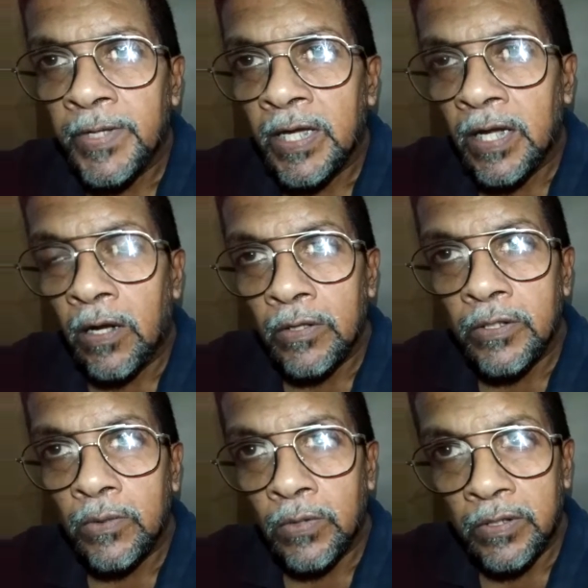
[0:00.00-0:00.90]
along
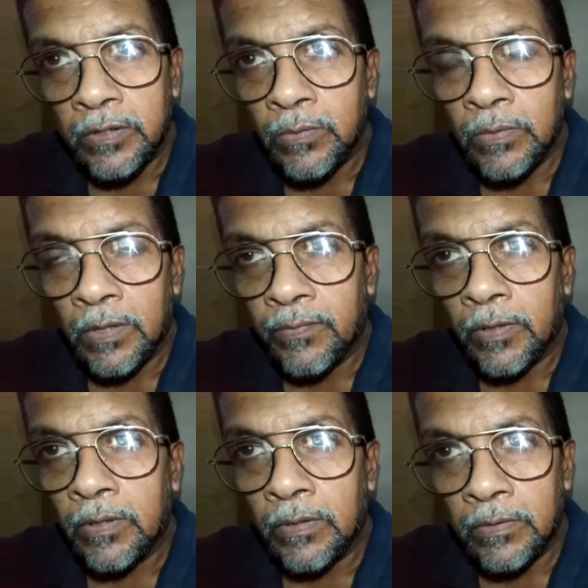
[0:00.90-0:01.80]
the road to
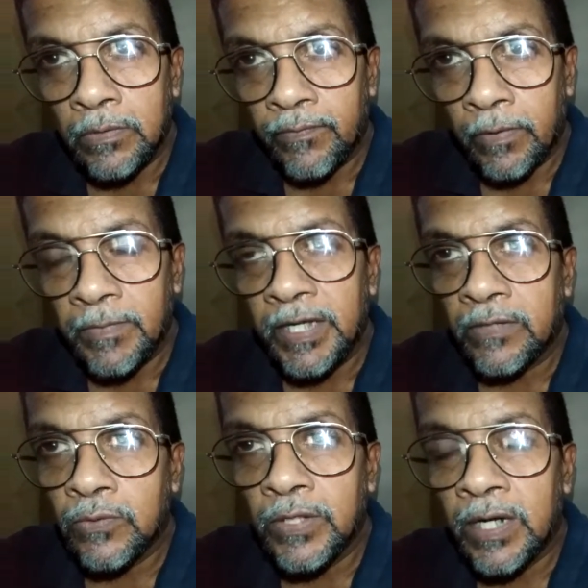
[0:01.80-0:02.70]
from the
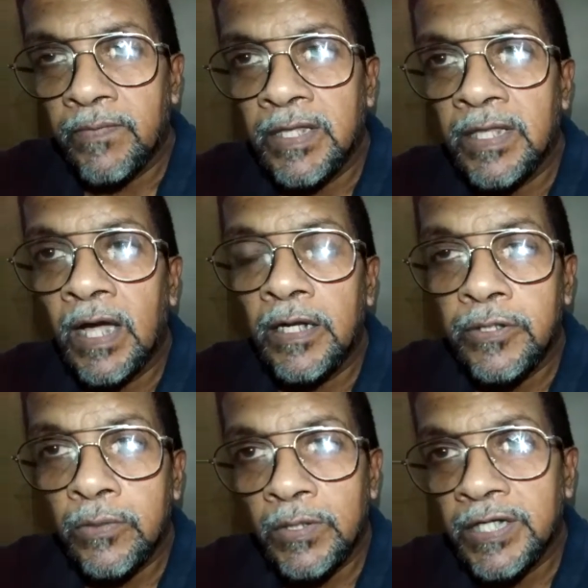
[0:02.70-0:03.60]
Yasodhara
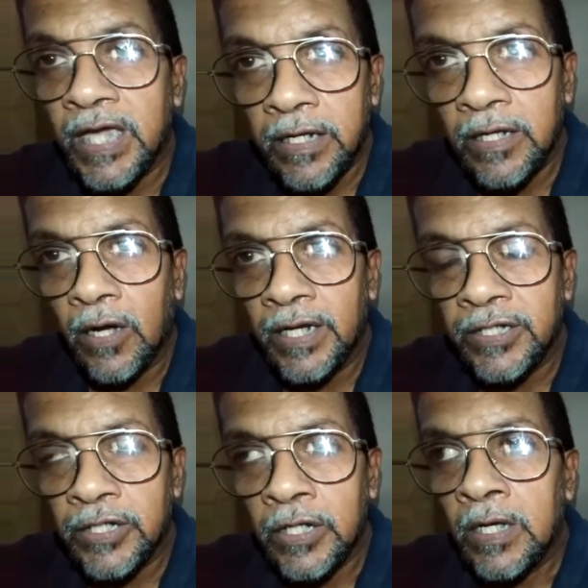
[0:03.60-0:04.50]
Vidyalaya towards Keri
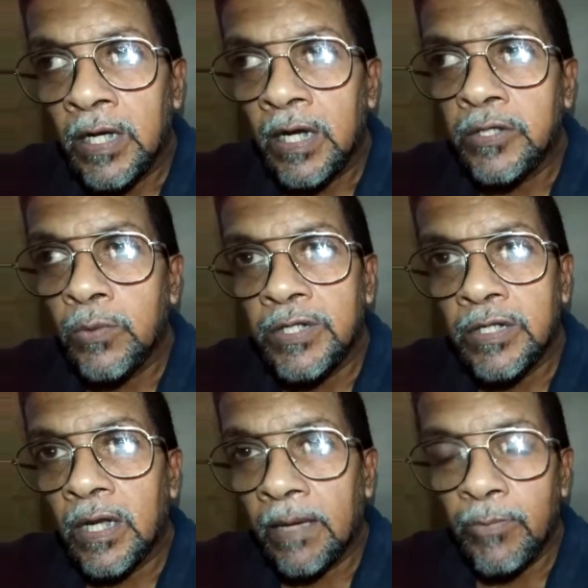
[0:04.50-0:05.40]
College, towards
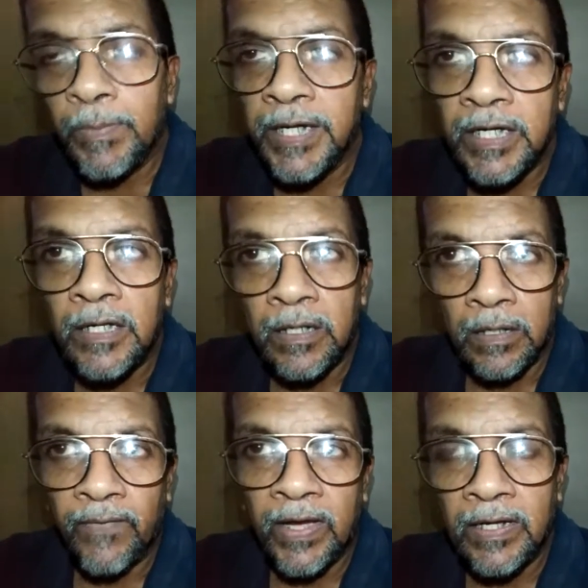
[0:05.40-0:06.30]
Colombo Medical
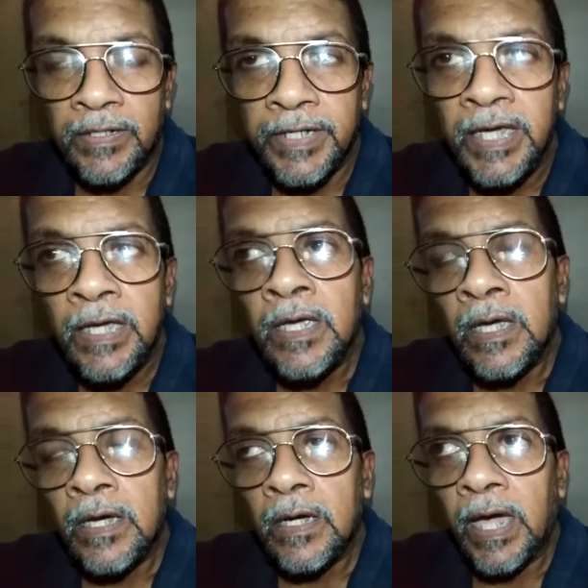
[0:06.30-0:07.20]
Faculty,
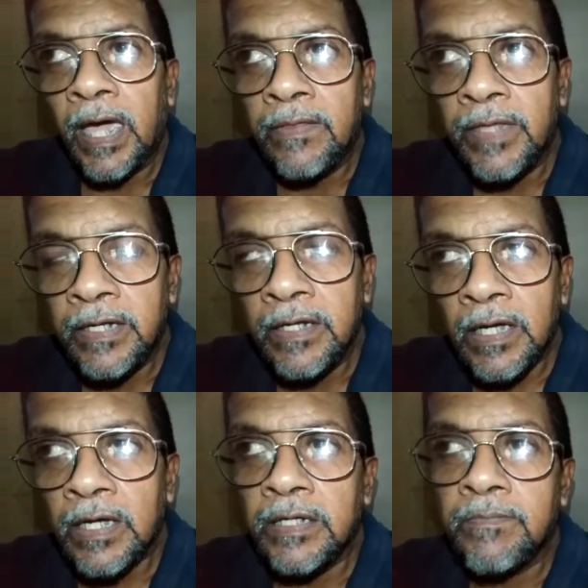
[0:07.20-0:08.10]
and then
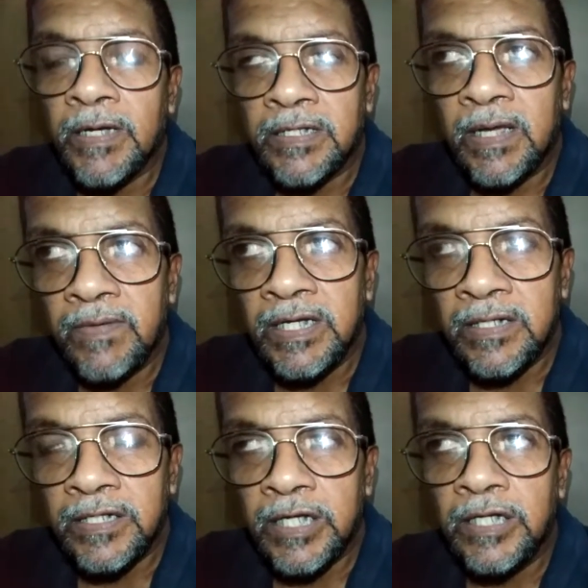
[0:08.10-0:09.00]
it must have
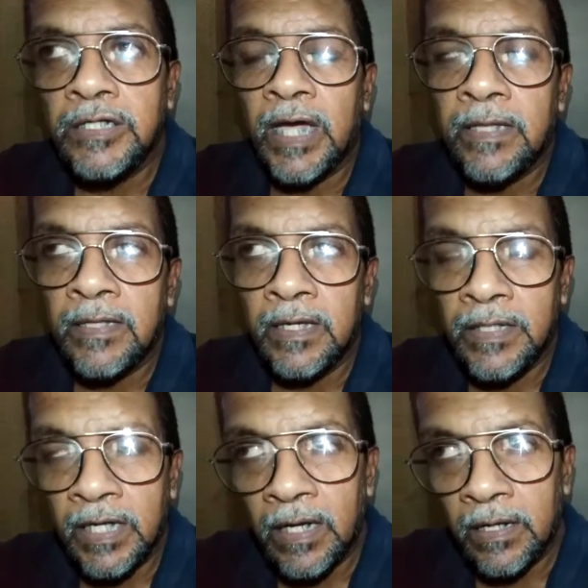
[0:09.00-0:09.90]
interchange at
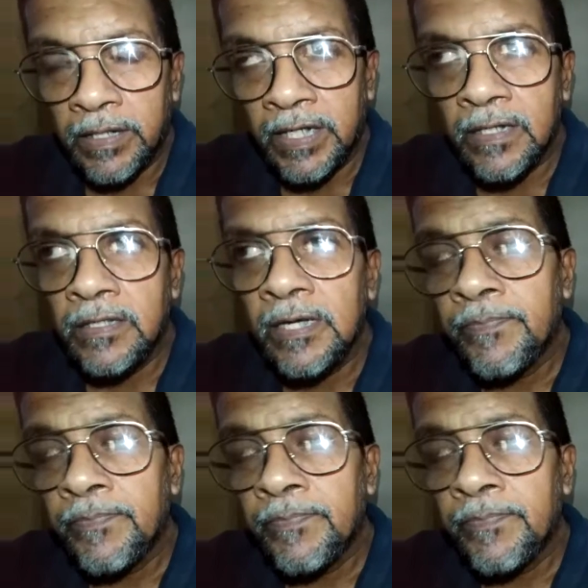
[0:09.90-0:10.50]
the near the